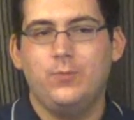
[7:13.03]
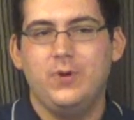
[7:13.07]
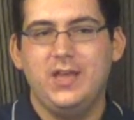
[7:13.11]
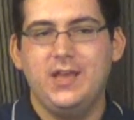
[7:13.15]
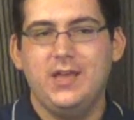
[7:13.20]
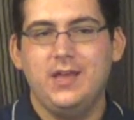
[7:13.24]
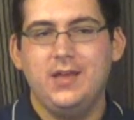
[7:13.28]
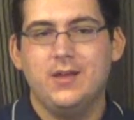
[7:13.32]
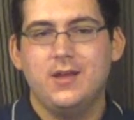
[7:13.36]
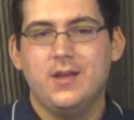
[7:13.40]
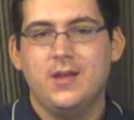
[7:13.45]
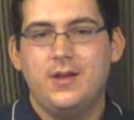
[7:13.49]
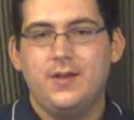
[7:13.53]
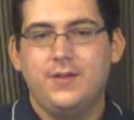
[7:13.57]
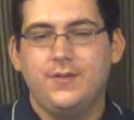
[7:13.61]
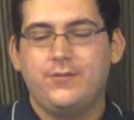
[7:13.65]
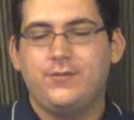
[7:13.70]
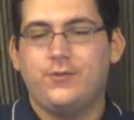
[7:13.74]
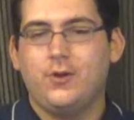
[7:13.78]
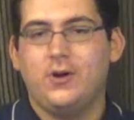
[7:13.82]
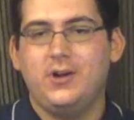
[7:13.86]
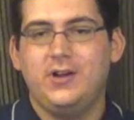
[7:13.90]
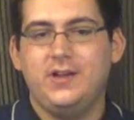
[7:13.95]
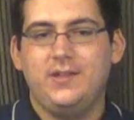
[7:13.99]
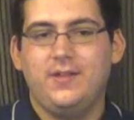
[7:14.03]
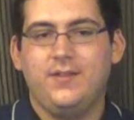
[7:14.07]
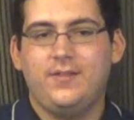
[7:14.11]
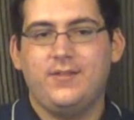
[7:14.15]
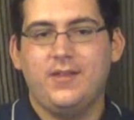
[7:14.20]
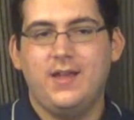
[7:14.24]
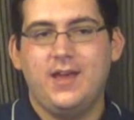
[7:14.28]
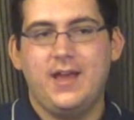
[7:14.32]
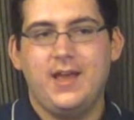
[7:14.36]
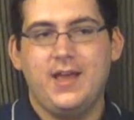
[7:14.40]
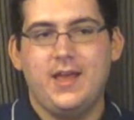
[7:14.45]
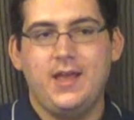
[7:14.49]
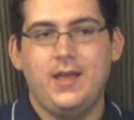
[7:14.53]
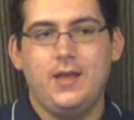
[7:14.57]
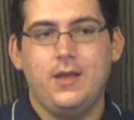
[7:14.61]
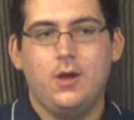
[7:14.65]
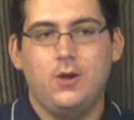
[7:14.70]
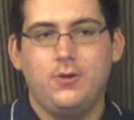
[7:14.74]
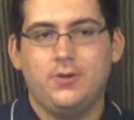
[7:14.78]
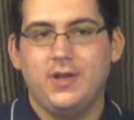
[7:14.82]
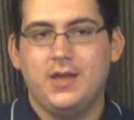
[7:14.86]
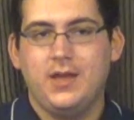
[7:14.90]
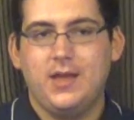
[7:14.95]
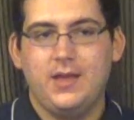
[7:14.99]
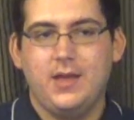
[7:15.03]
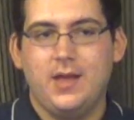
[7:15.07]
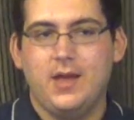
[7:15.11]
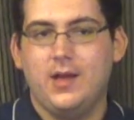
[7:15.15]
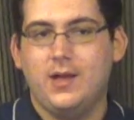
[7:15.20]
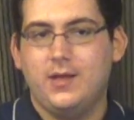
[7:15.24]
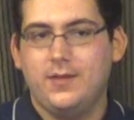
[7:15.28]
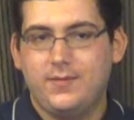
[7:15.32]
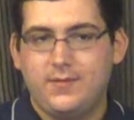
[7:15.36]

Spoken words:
we started to say, okay,